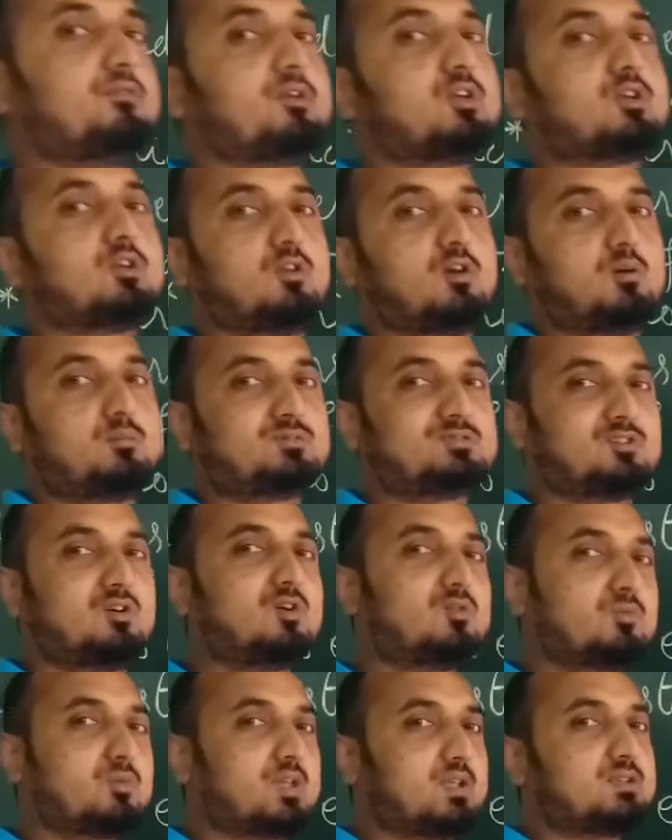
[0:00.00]
economics,
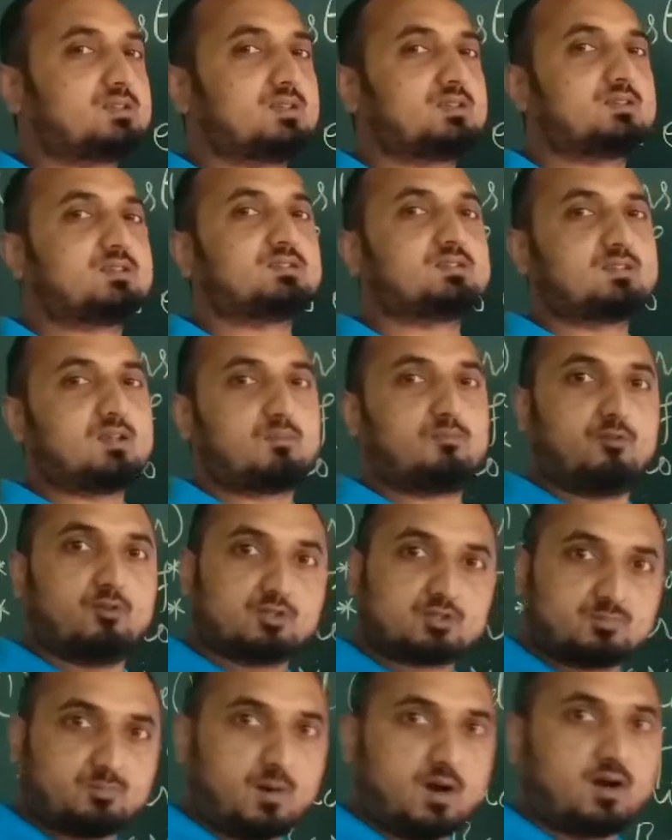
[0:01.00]
or we can say this is the
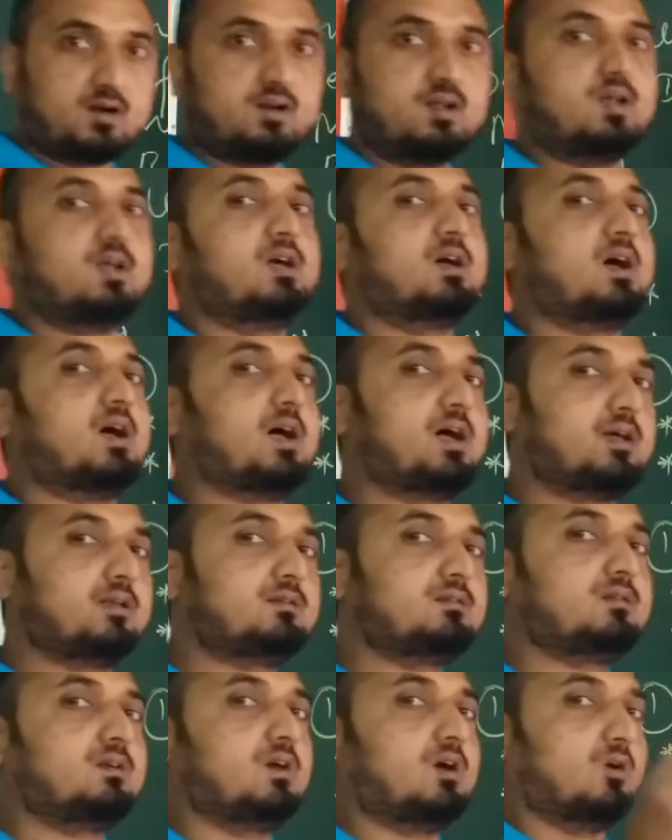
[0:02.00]
first part
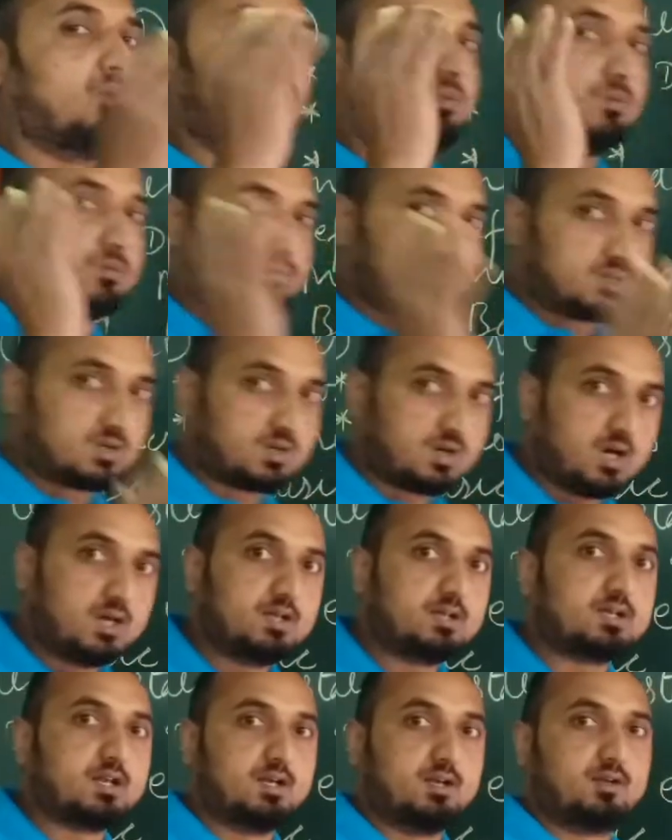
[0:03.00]
and the
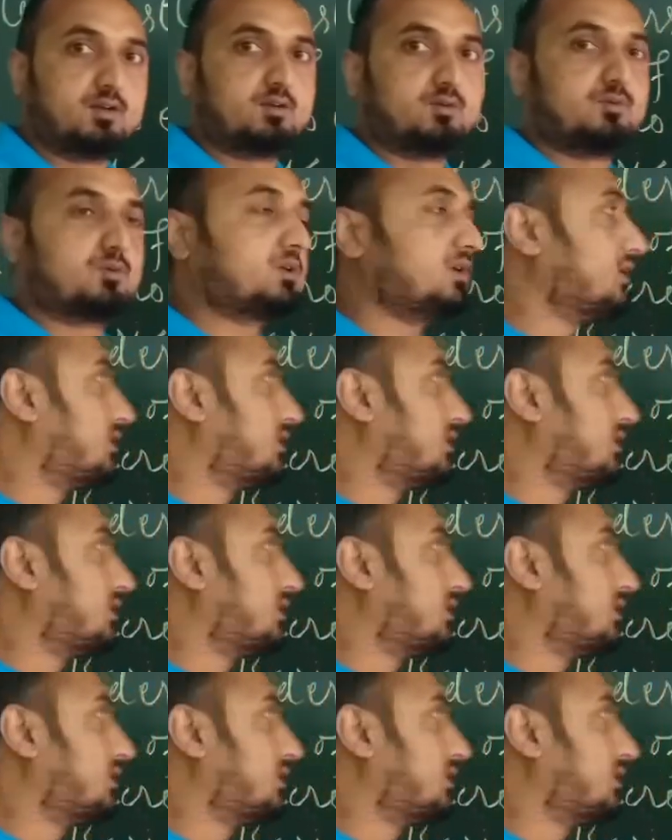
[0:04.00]
content. Okay,